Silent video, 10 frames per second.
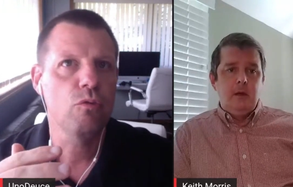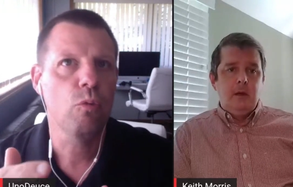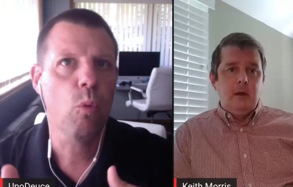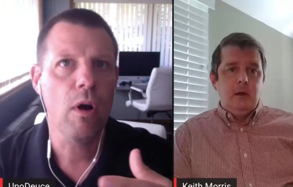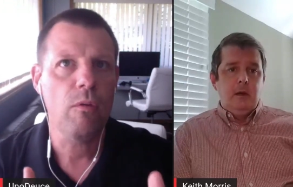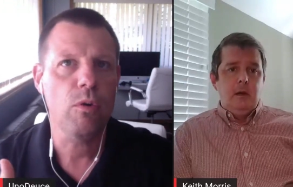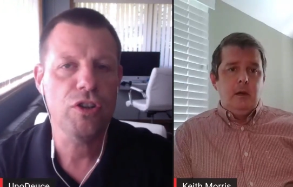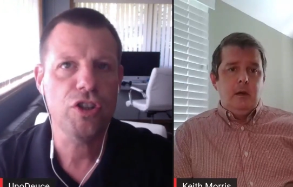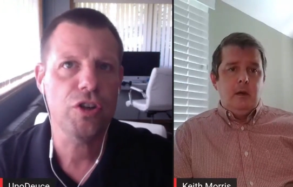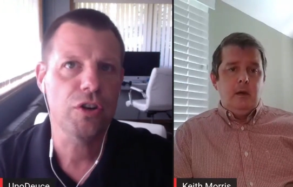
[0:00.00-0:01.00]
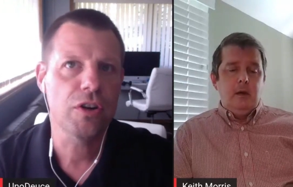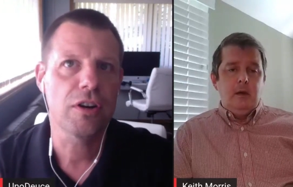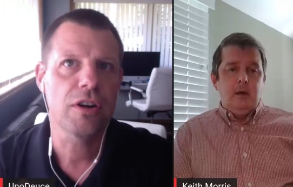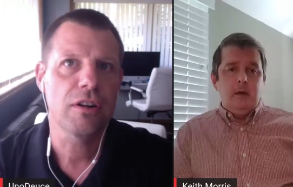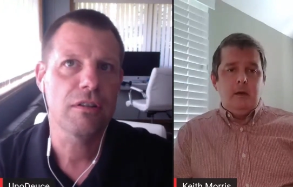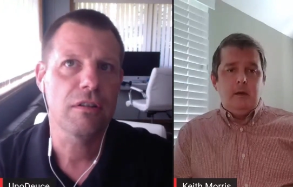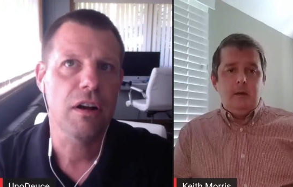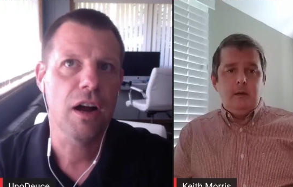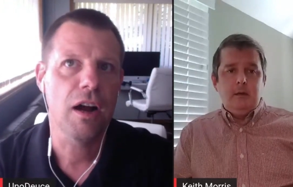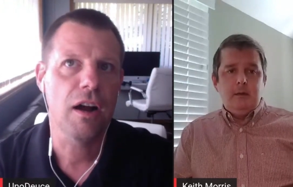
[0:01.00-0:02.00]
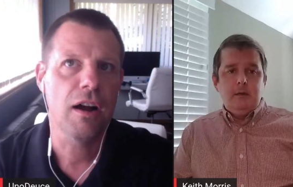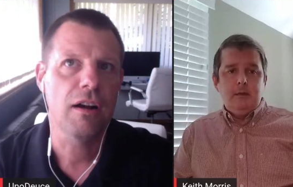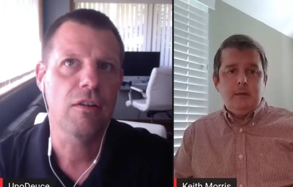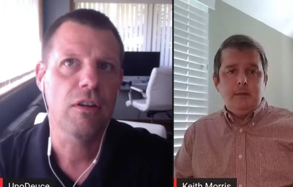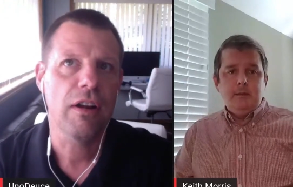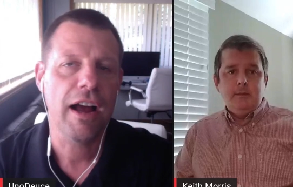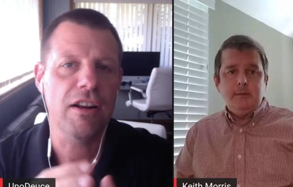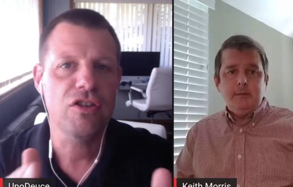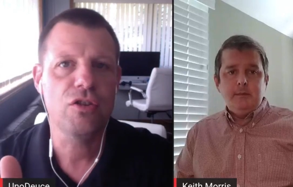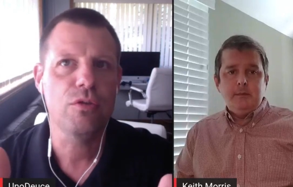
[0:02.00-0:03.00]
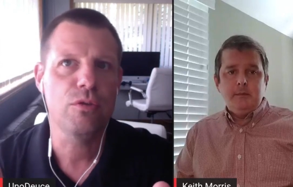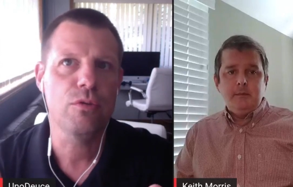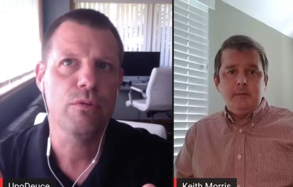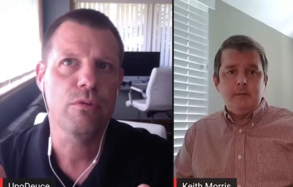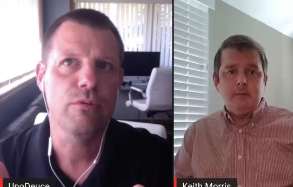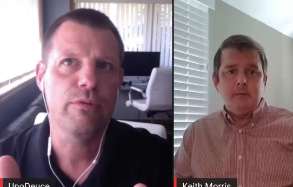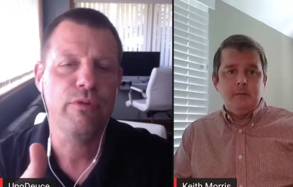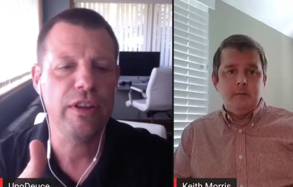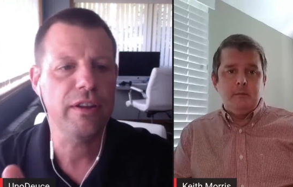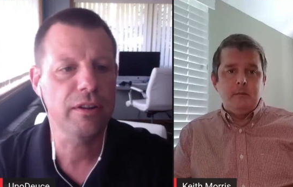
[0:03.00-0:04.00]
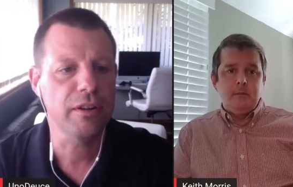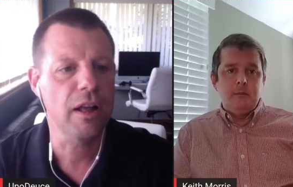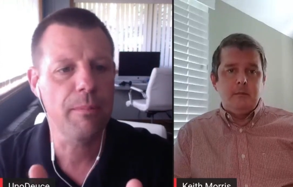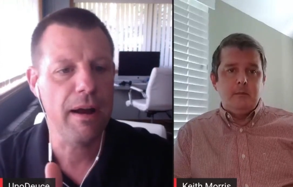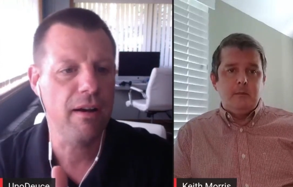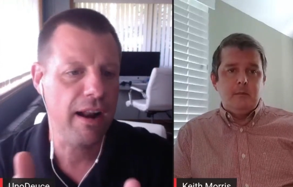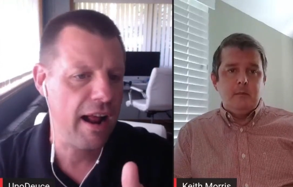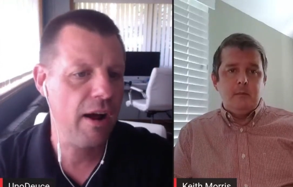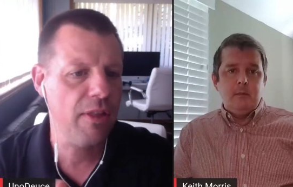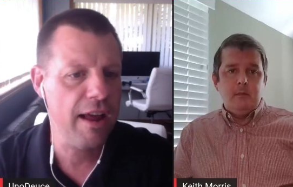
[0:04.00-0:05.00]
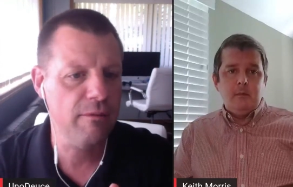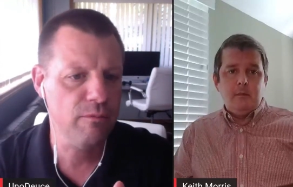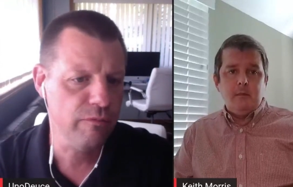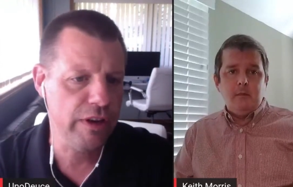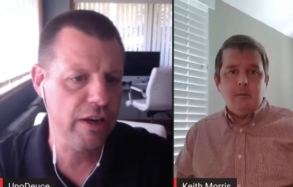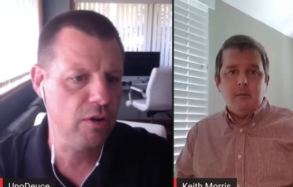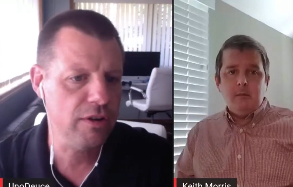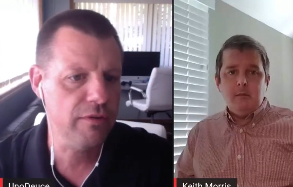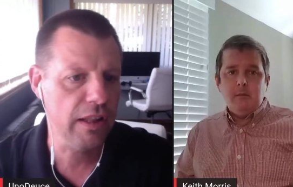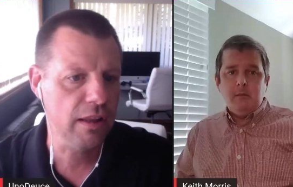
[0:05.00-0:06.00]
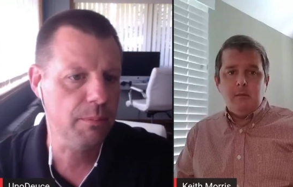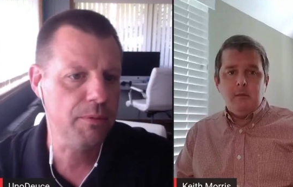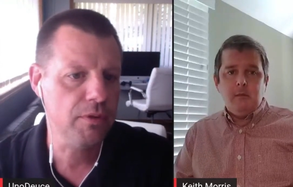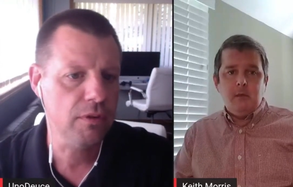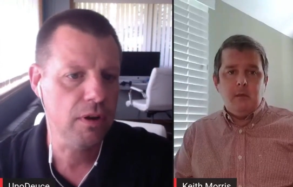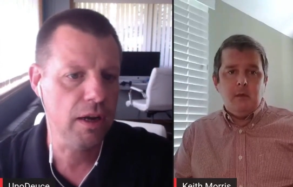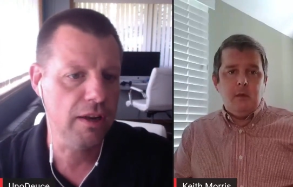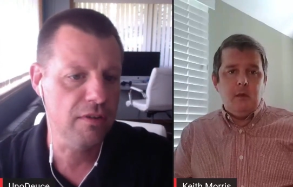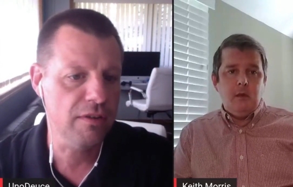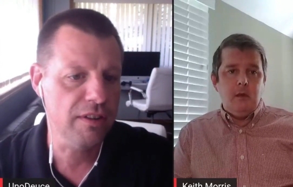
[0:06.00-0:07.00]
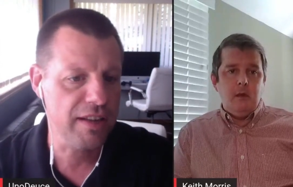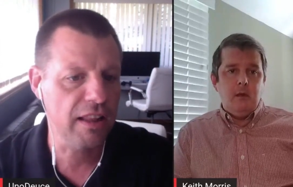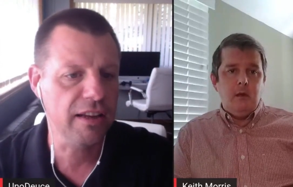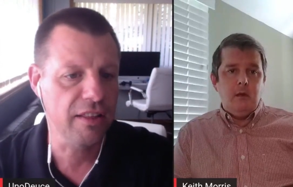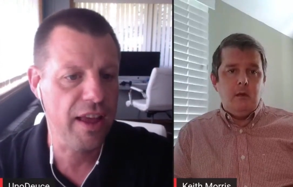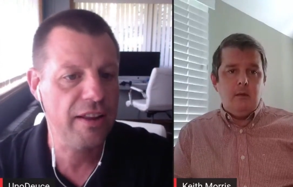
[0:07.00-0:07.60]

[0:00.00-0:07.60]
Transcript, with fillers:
Speaker 1: what was your? Uh, how did you feel about how that video developed and the telling of